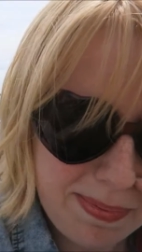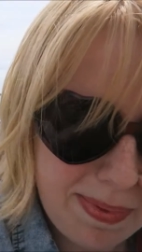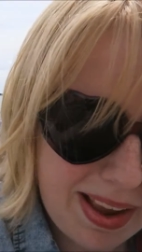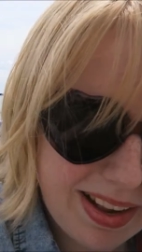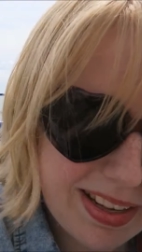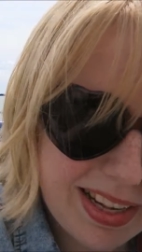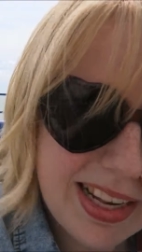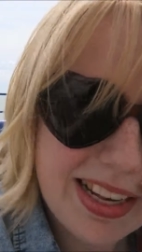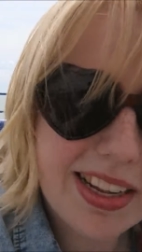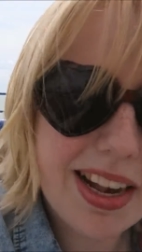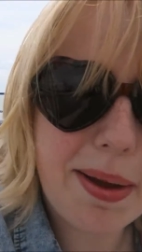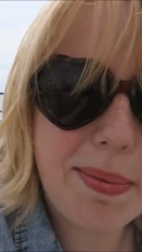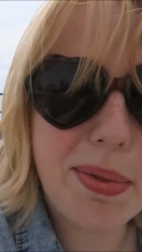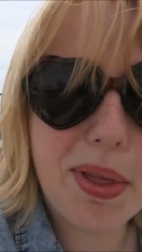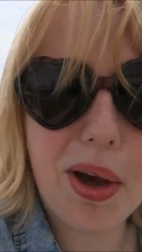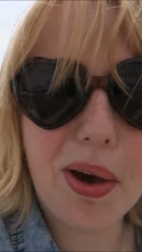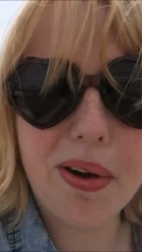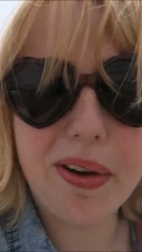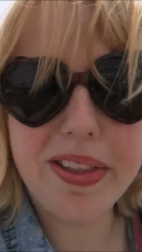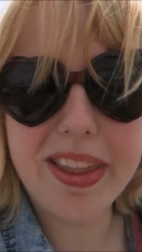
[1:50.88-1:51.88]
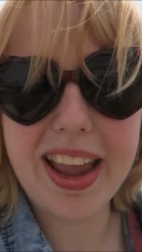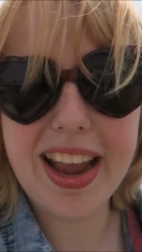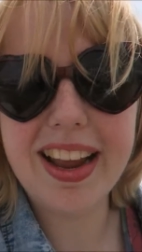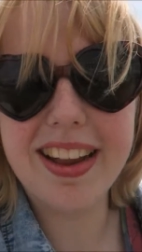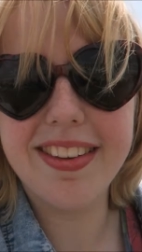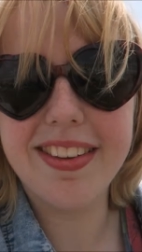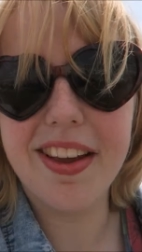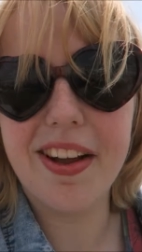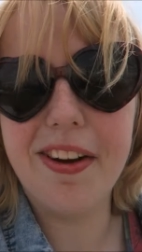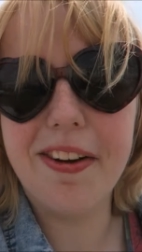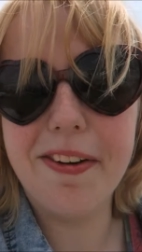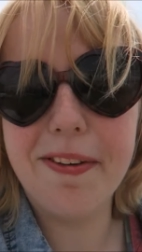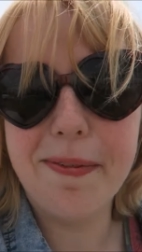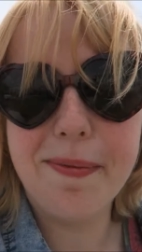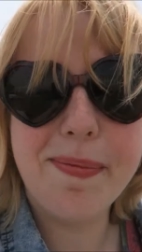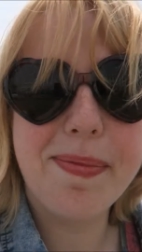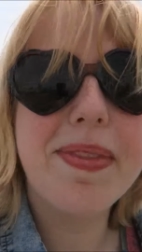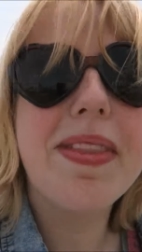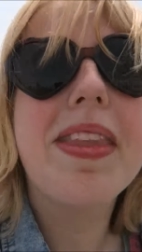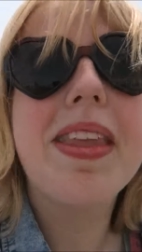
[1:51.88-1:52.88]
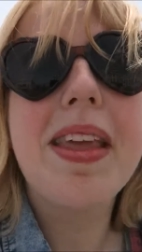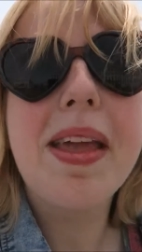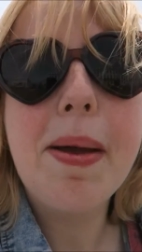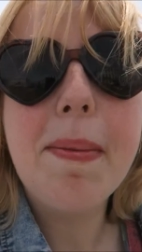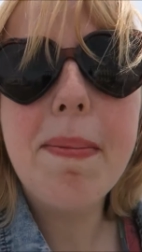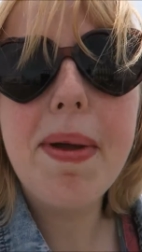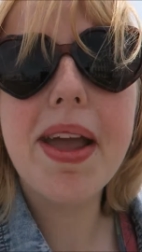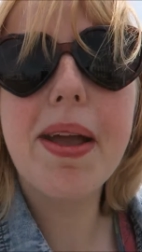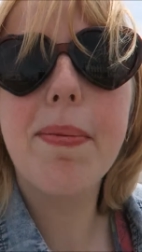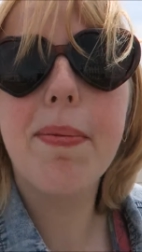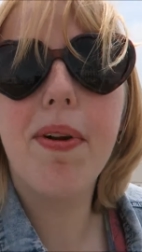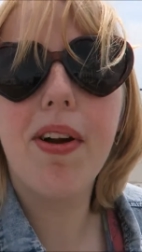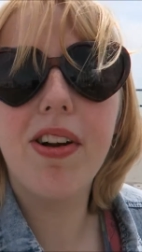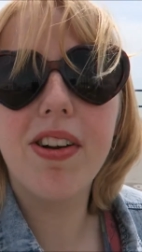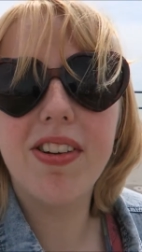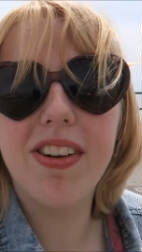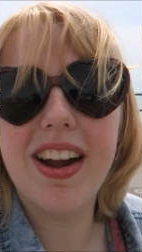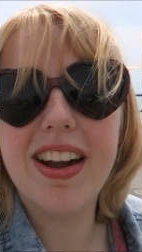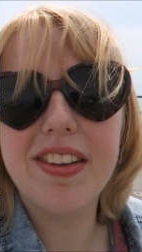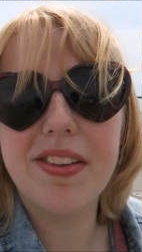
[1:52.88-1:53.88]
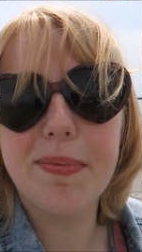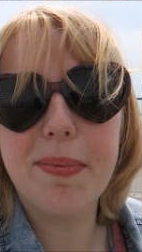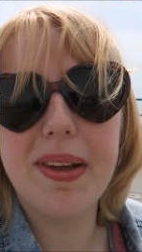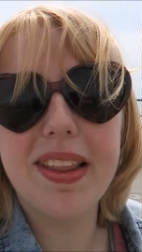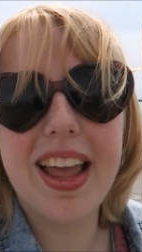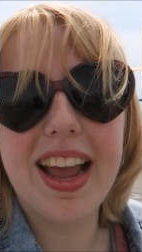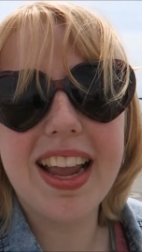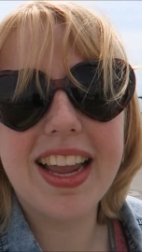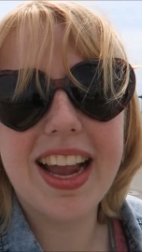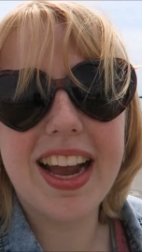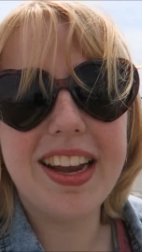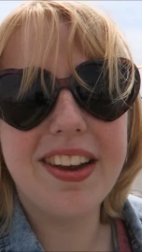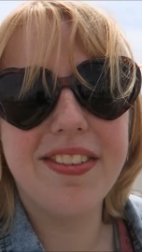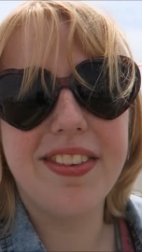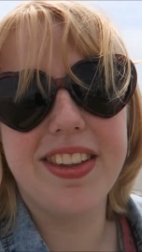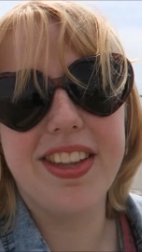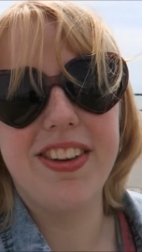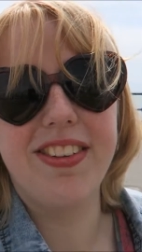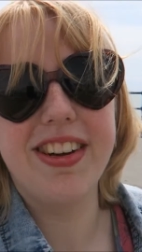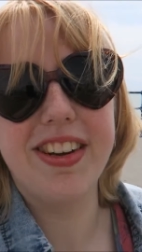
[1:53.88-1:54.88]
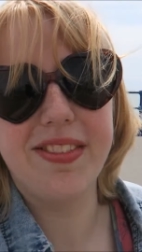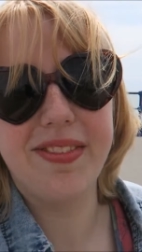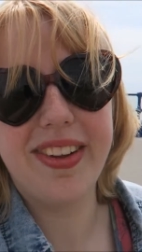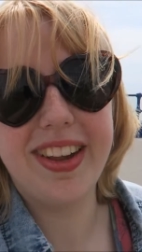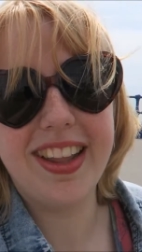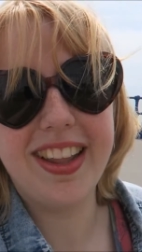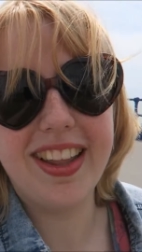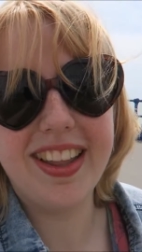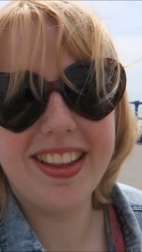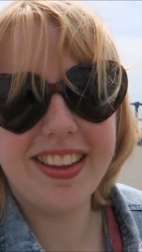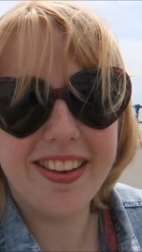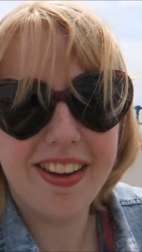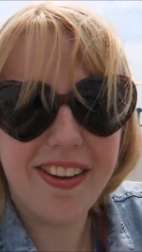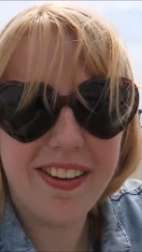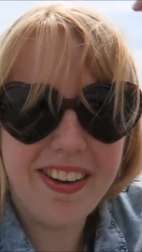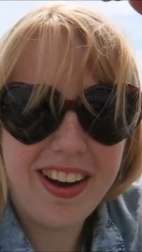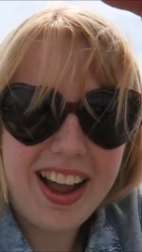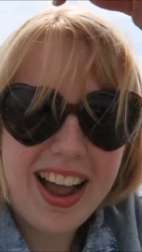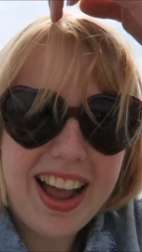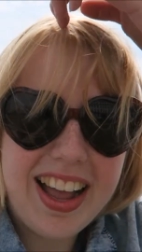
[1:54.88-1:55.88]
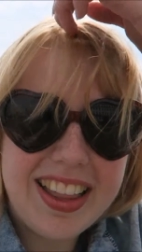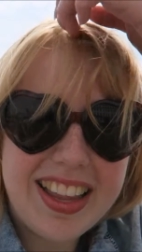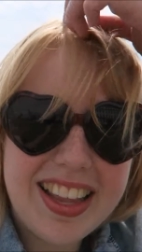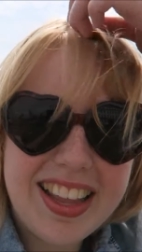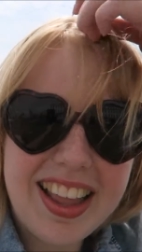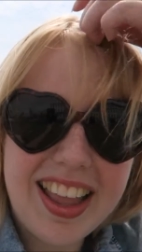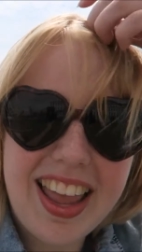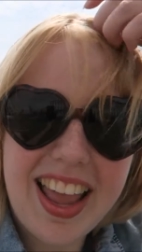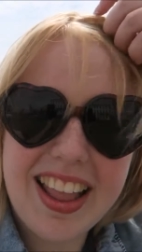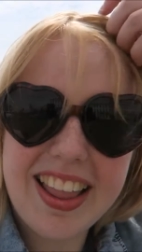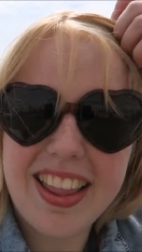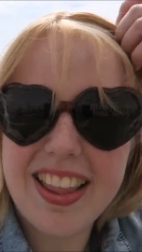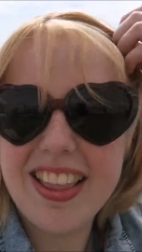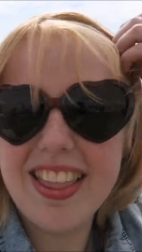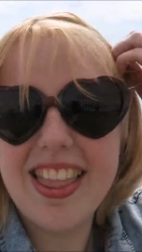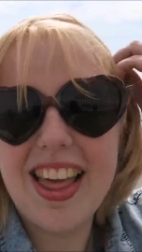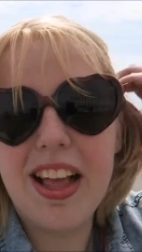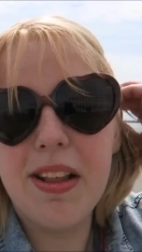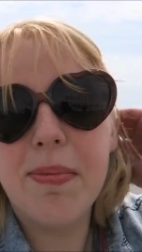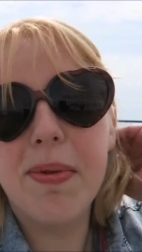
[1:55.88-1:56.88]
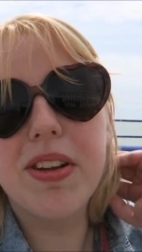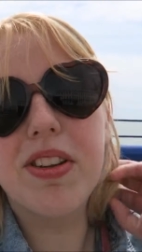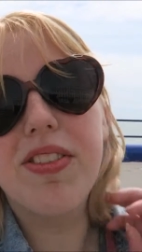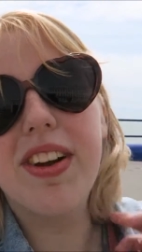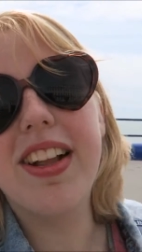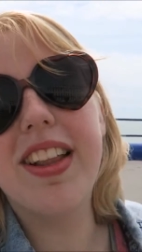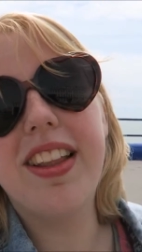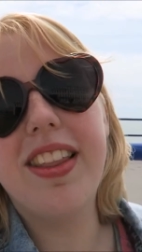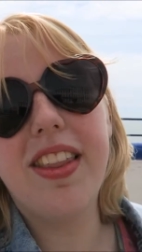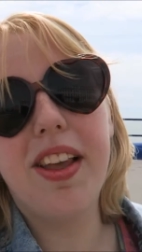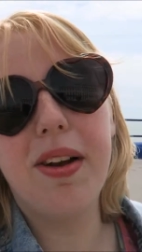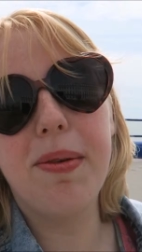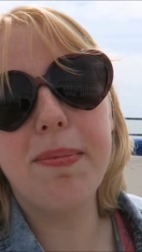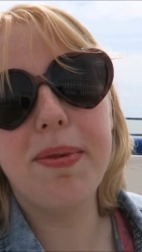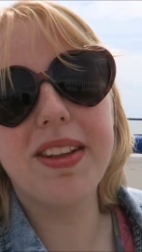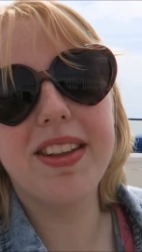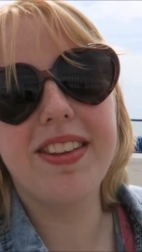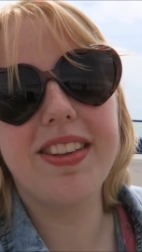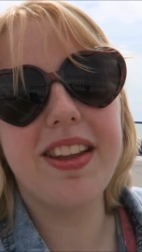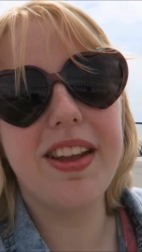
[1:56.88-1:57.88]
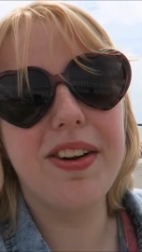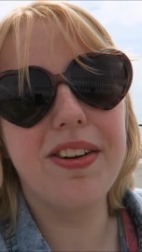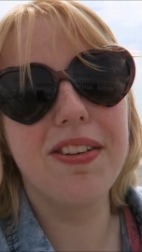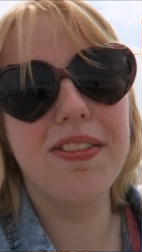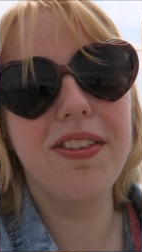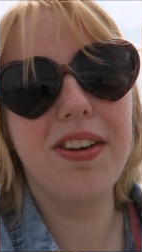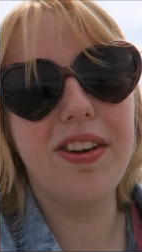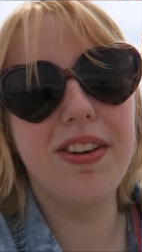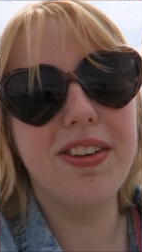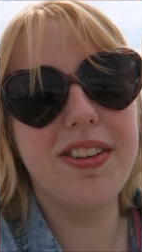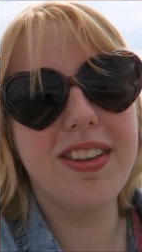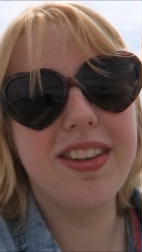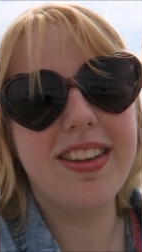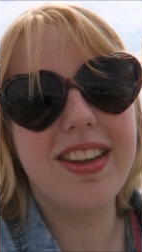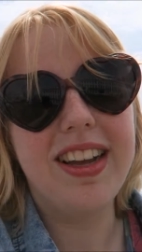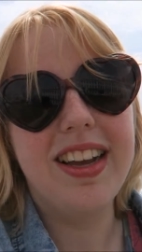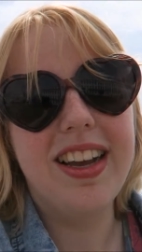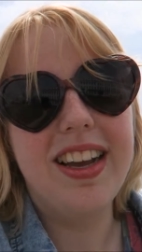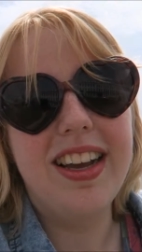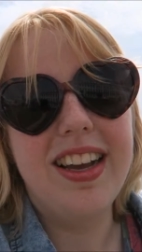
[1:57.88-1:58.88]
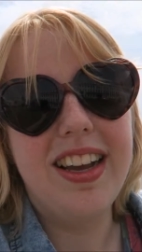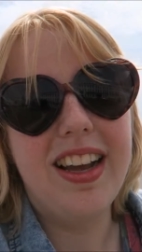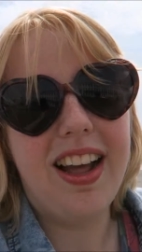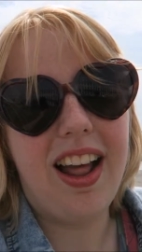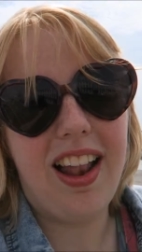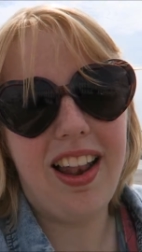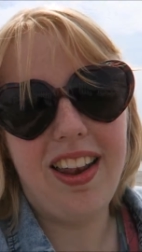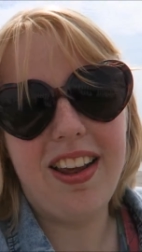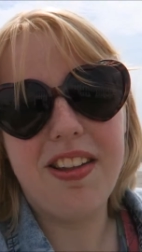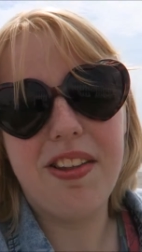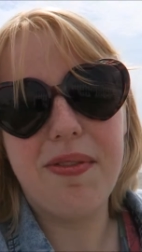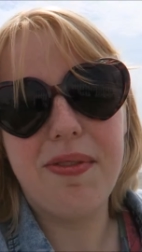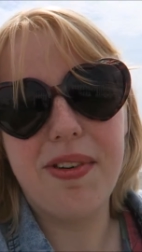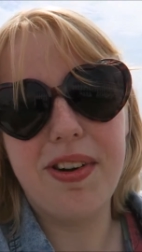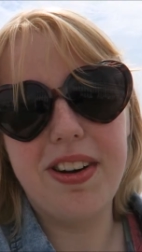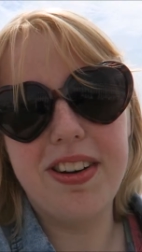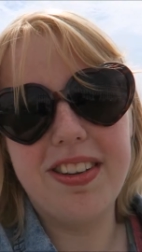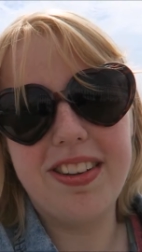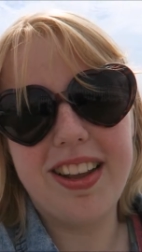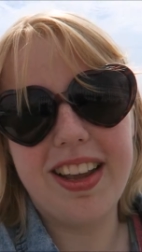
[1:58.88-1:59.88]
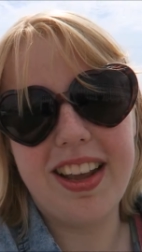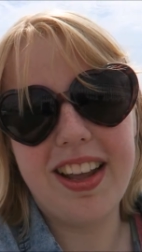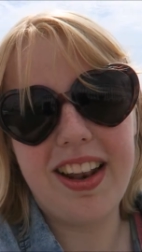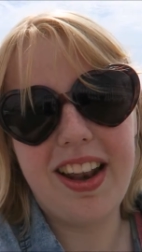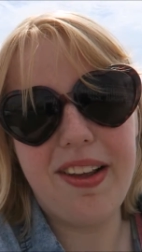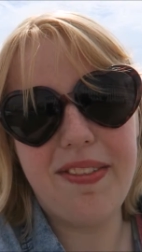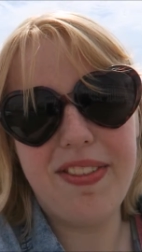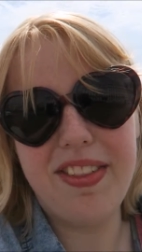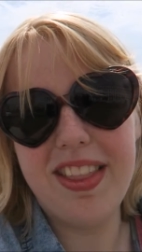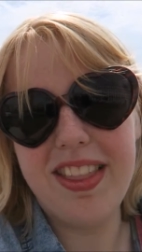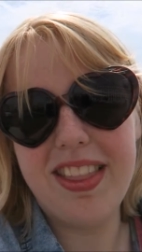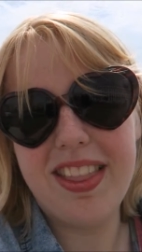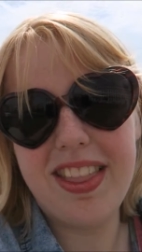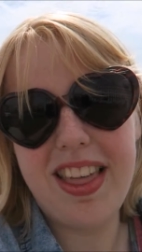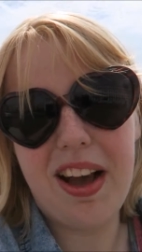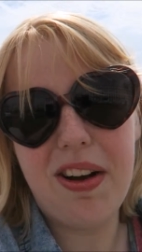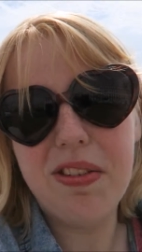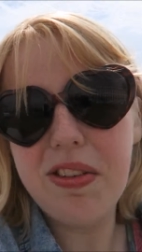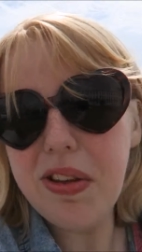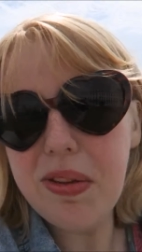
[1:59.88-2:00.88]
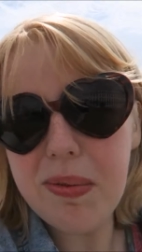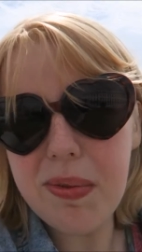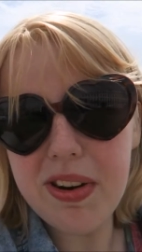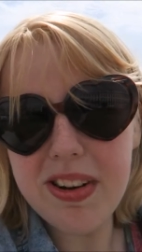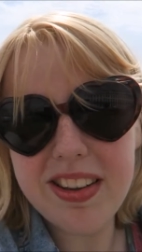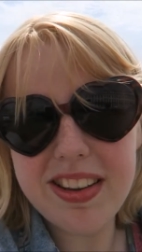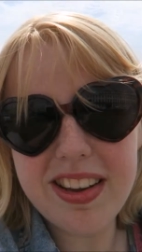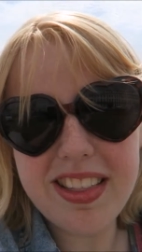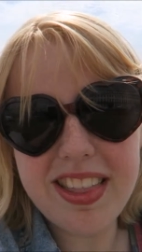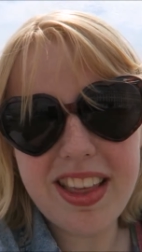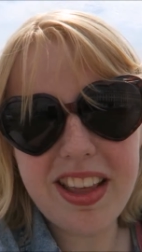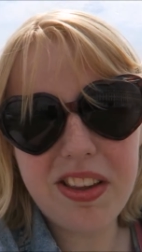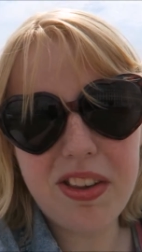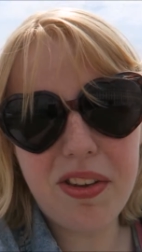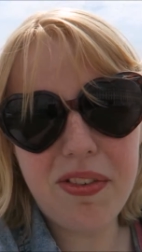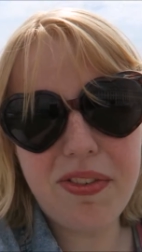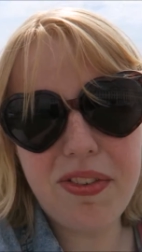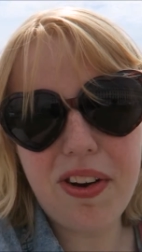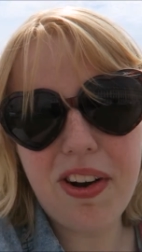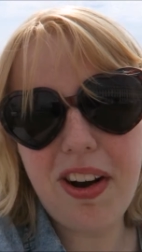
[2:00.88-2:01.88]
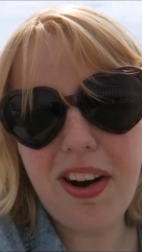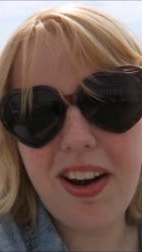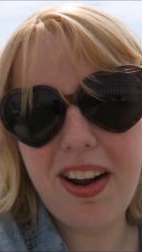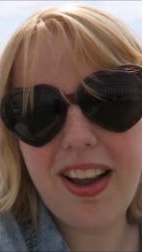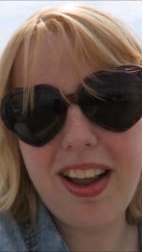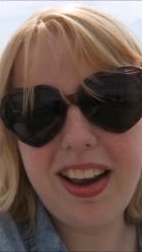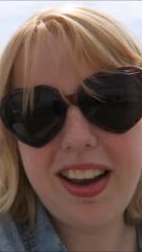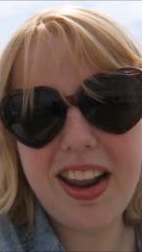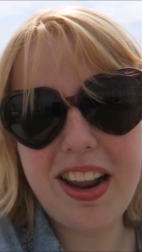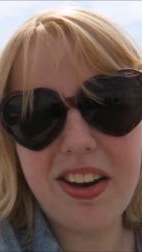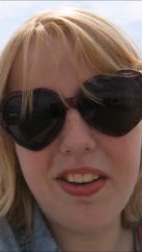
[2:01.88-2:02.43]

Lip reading: basically slept the whole day, so big progress, but I kind of underestimated it. So didn't get that much writing done, but still wrote a lot of words, like 11,000 words I think so far in